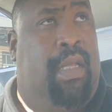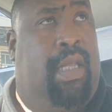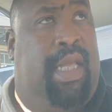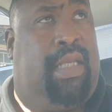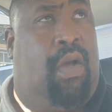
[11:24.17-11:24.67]

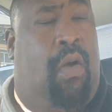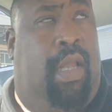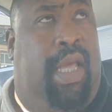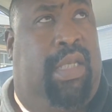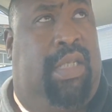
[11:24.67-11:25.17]
these
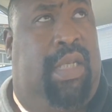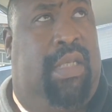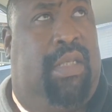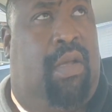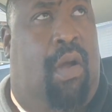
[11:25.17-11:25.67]

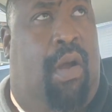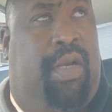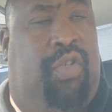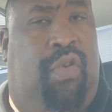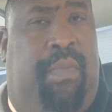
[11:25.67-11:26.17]
coalitions are
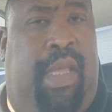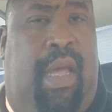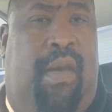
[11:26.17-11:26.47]
extremely